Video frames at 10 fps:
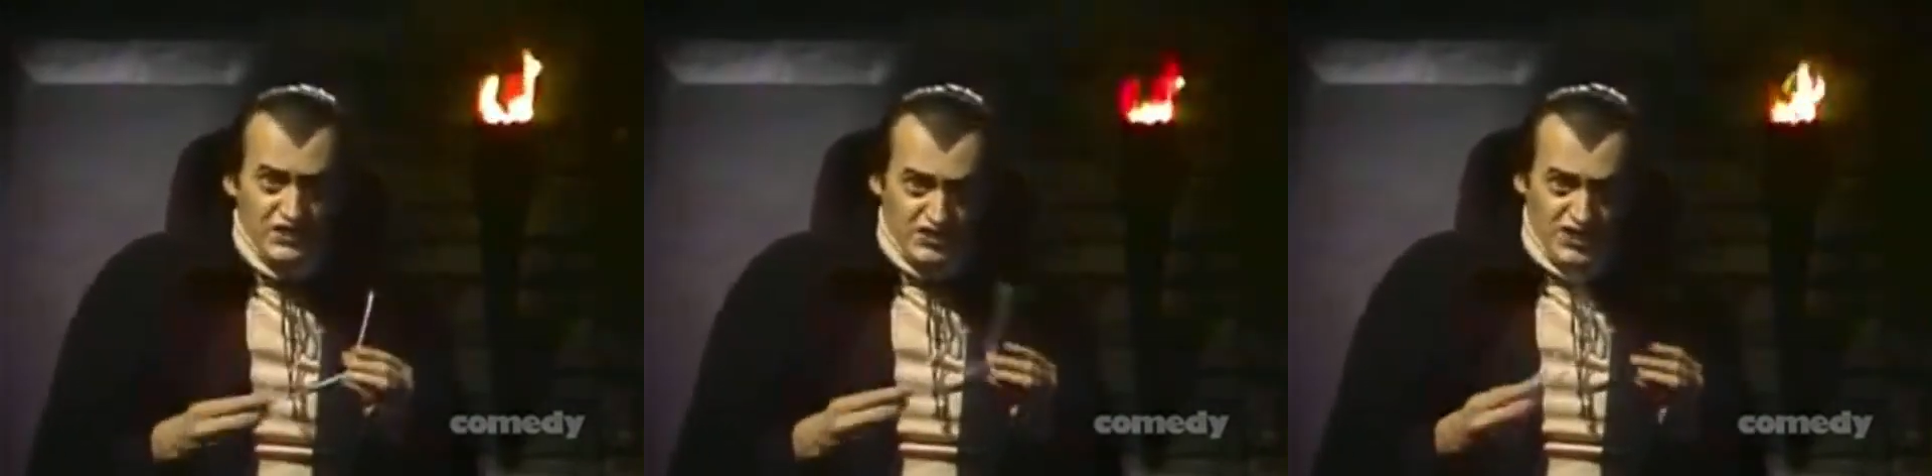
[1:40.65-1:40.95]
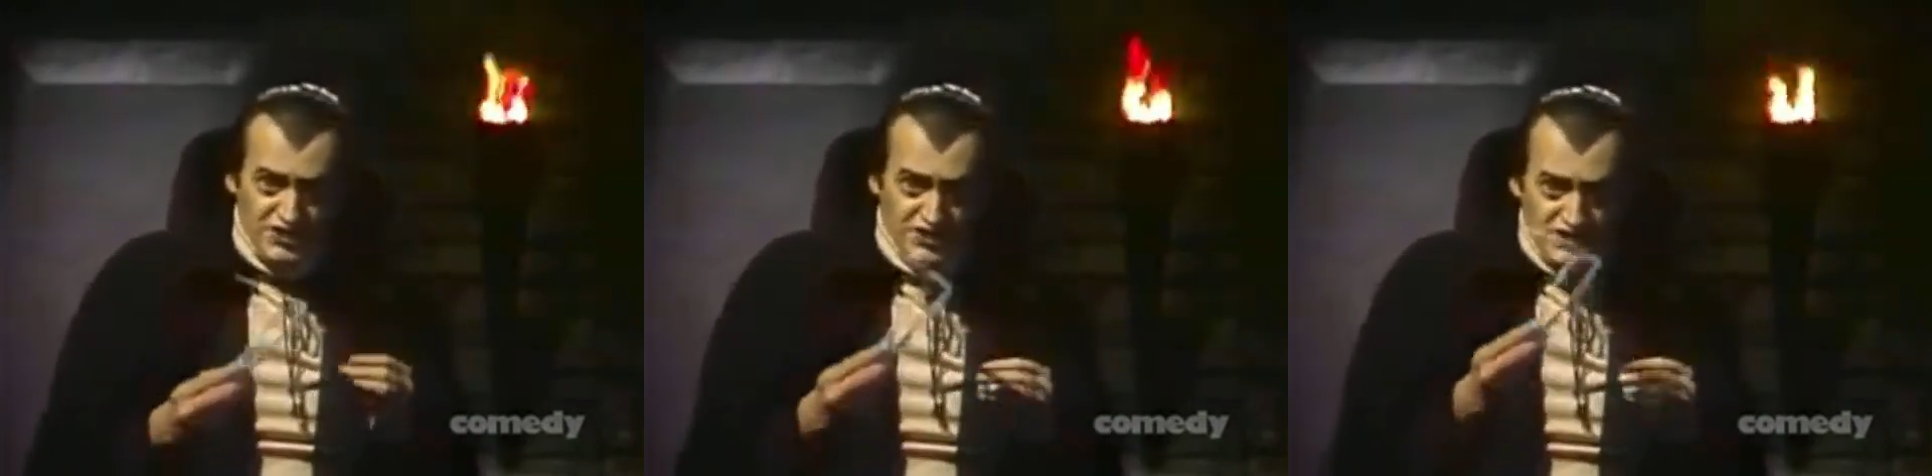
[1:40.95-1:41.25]

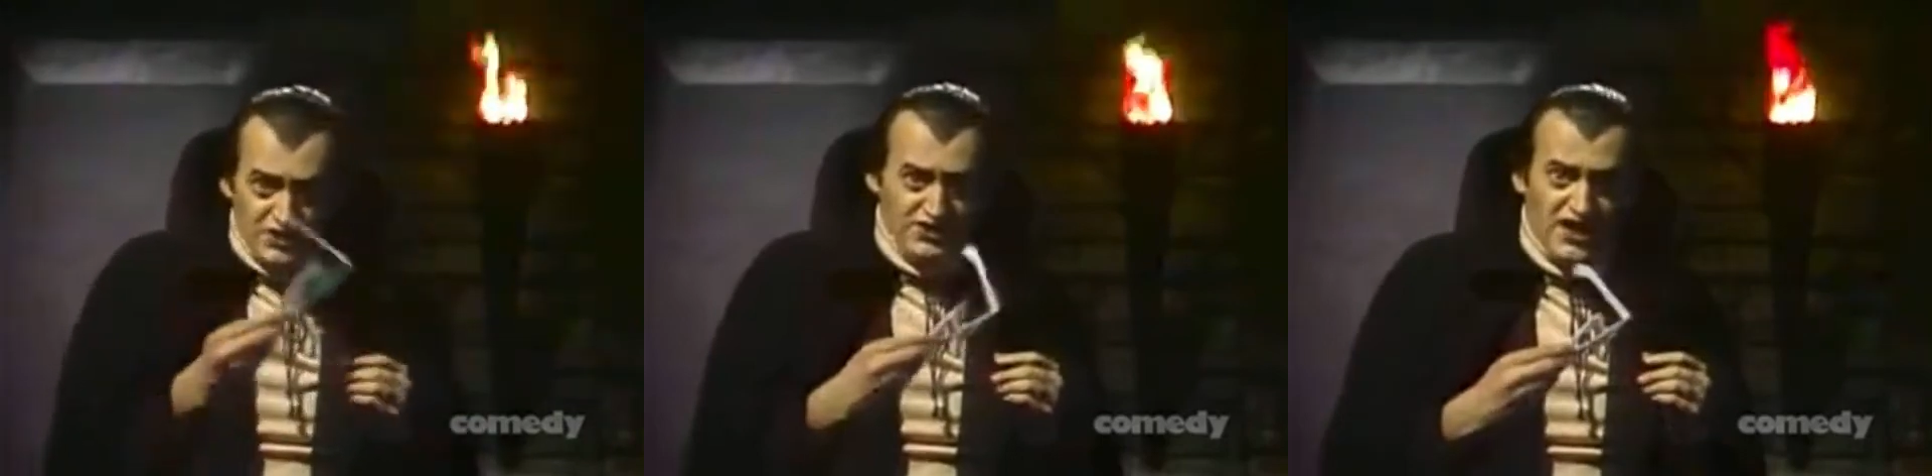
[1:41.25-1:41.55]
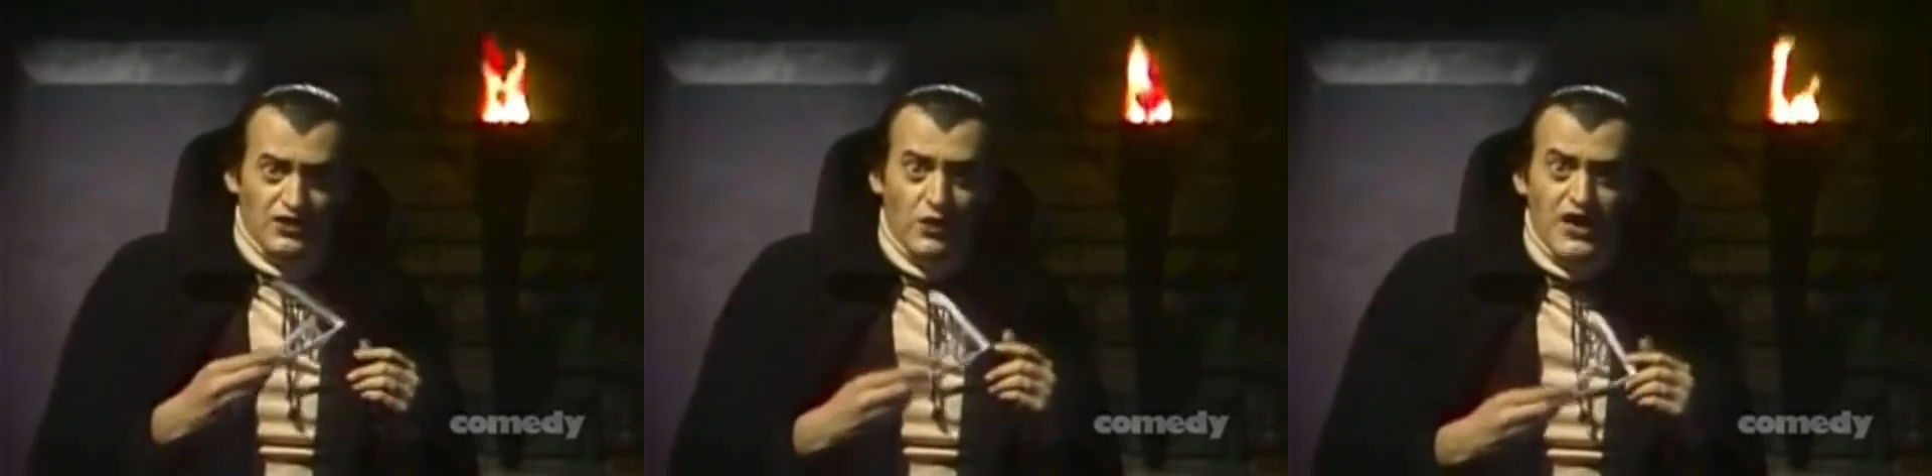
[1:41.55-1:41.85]
just
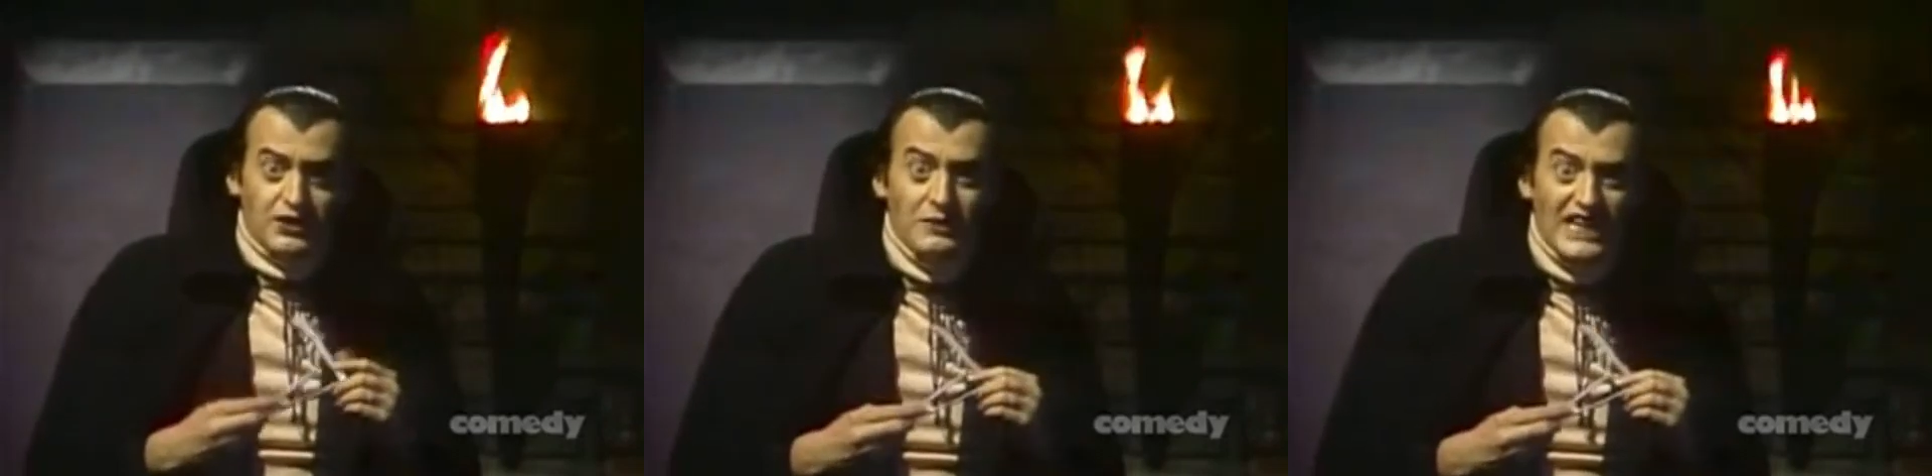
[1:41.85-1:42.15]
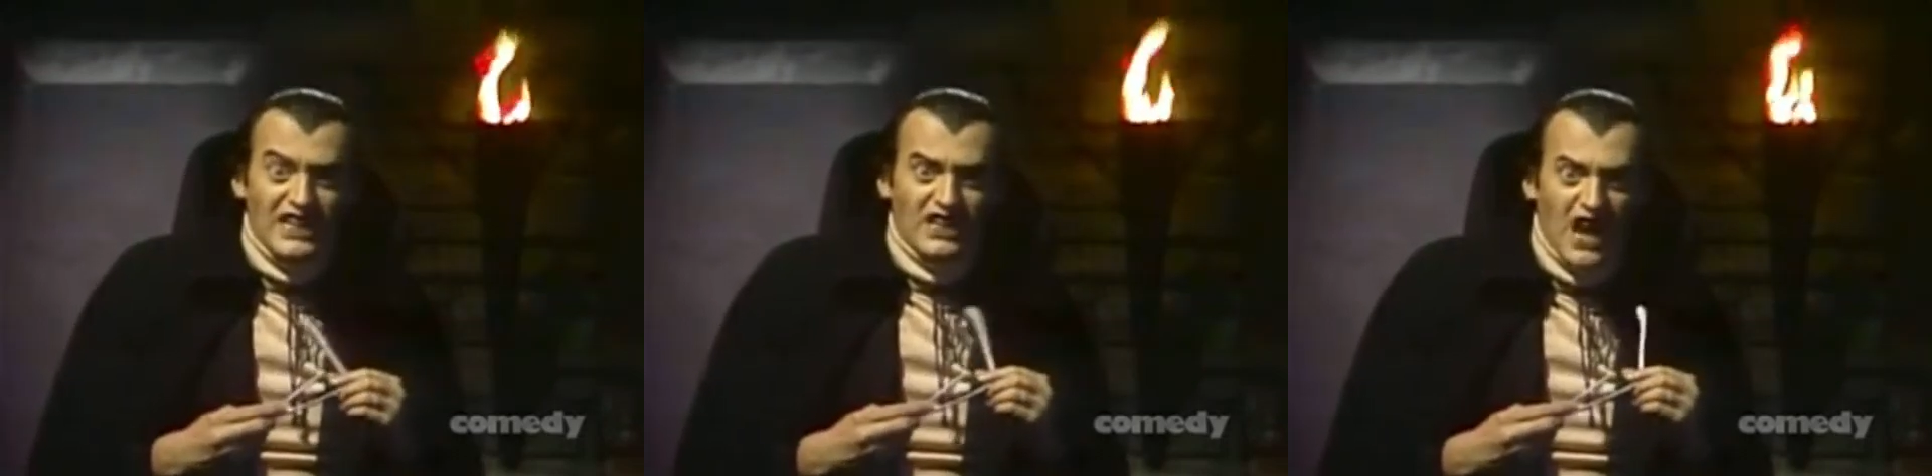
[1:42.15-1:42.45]
send away to
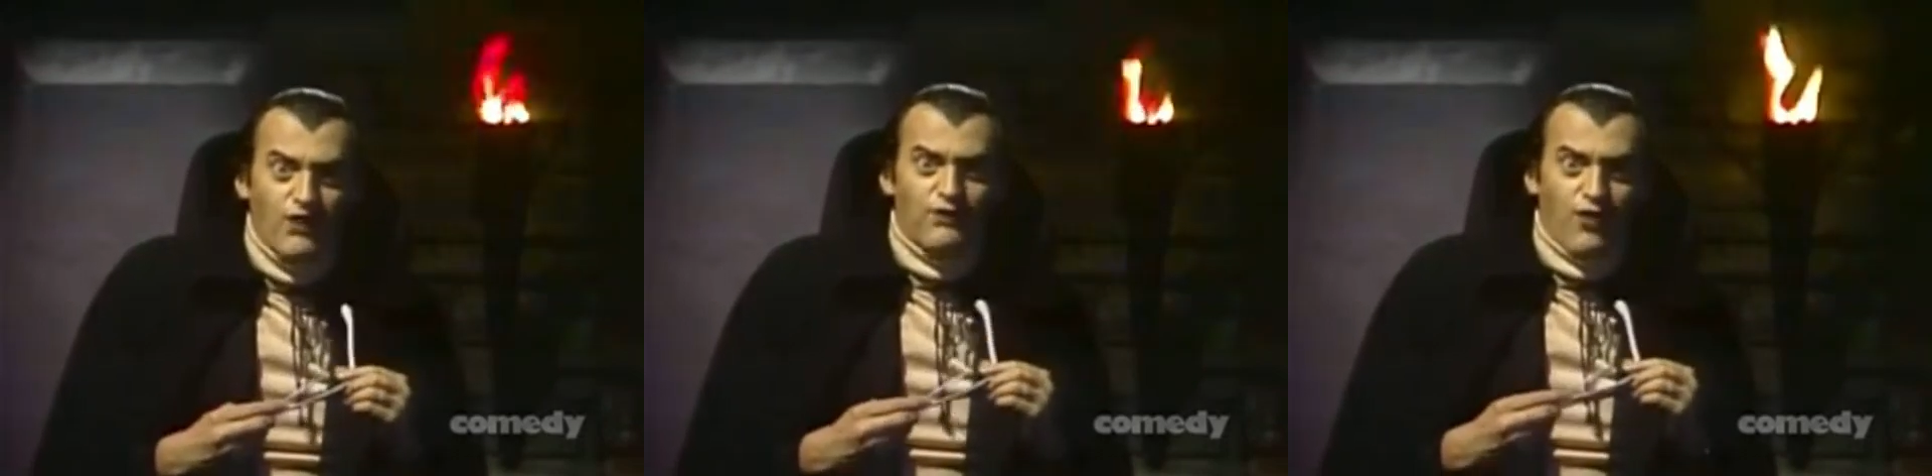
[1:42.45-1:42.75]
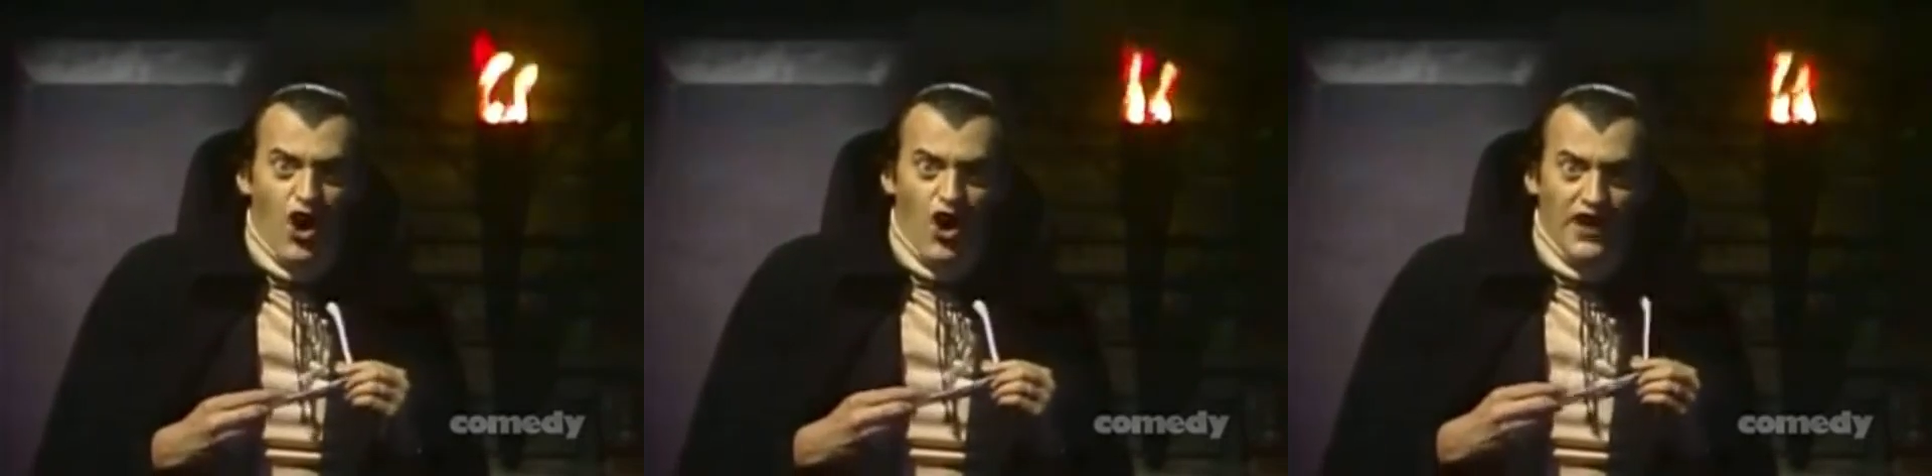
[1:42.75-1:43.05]
me, Count
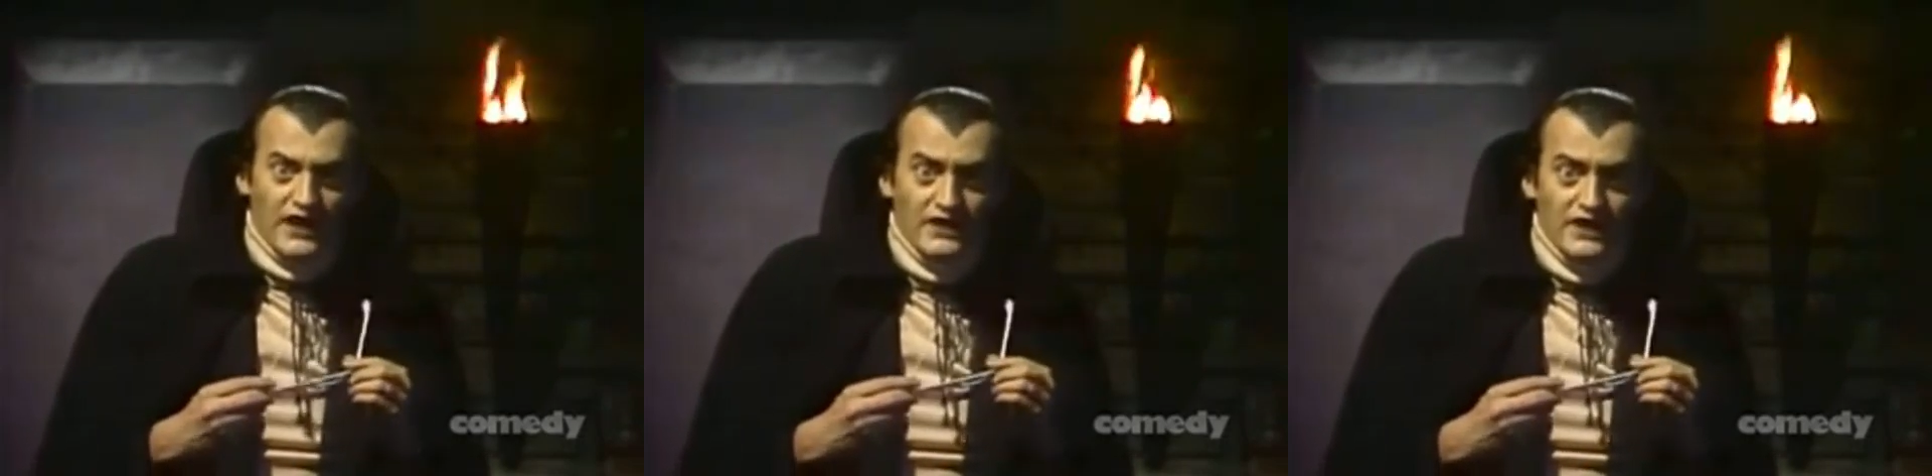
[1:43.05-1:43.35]
Floyd.